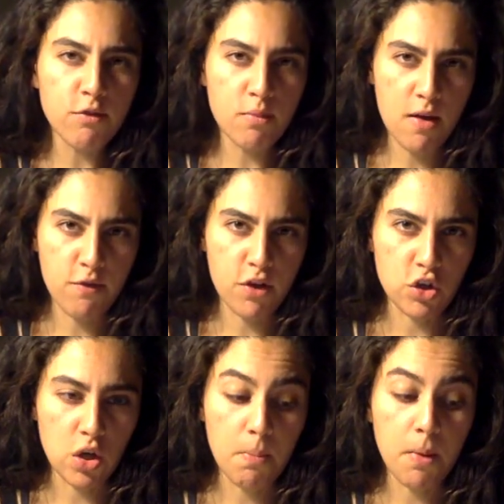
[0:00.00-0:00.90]
of my
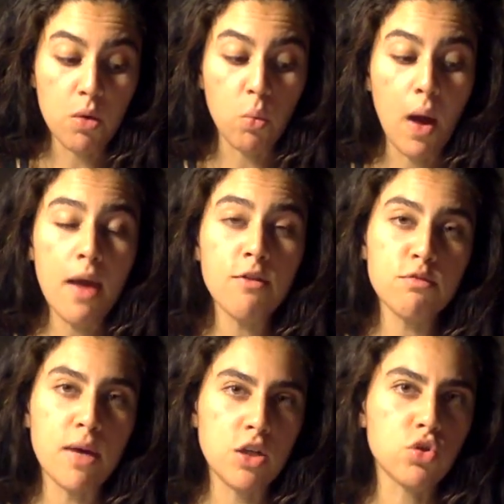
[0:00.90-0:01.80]
vision, by way
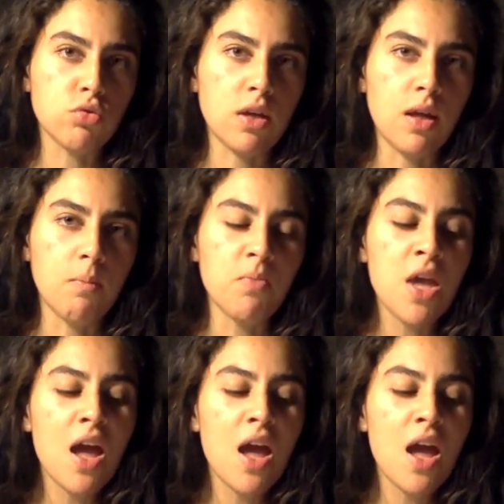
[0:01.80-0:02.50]
of my dream,